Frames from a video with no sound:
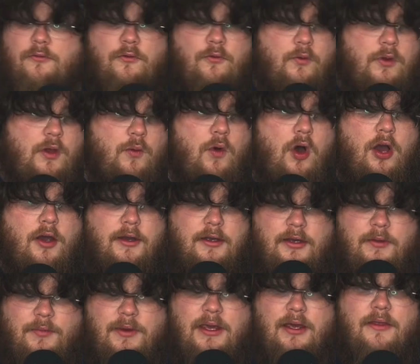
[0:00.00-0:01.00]
Willy
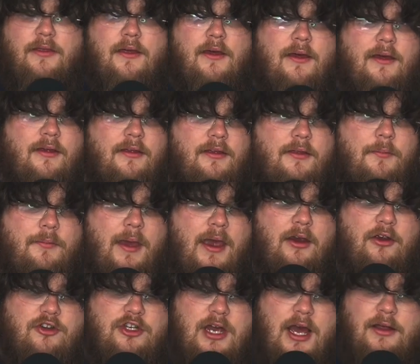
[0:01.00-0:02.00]
Wonka to be the
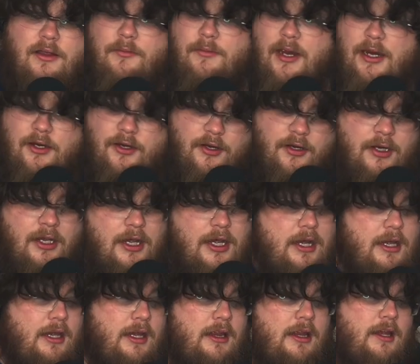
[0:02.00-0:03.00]
beggar chocolate maker
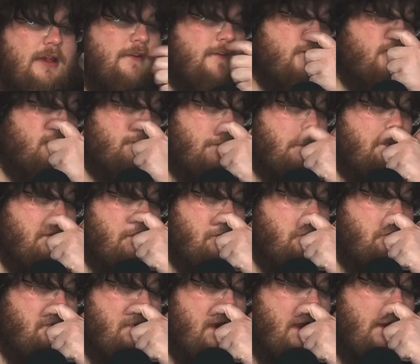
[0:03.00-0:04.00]
in this and just be
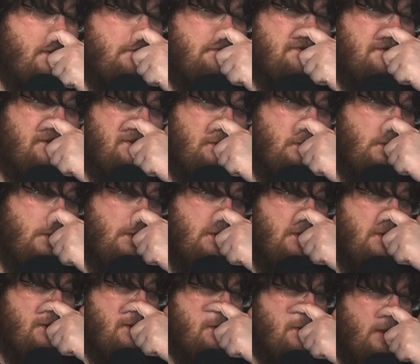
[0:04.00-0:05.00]
running around and
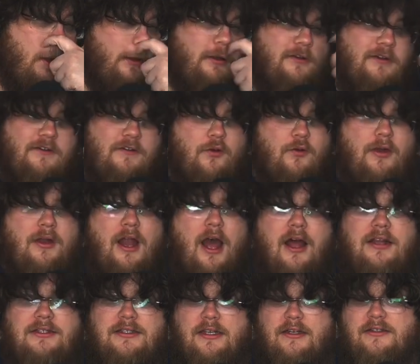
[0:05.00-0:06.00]
just doing
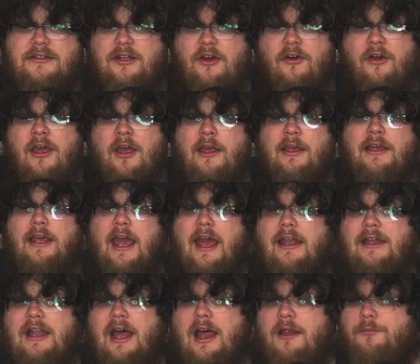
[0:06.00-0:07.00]
nonsense. So,
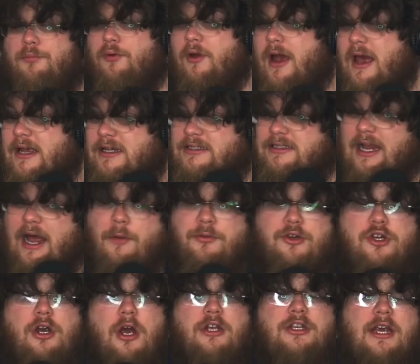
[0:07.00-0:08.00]
yeah, not impressed. I'm
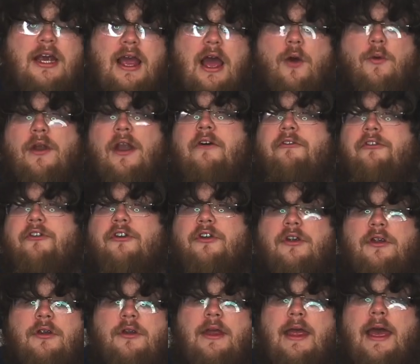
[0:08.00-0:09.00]
sure I'll check out
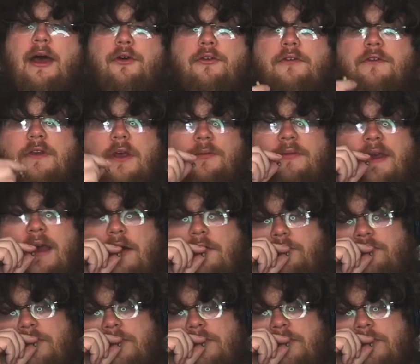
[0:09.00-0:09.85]
whatever else comes out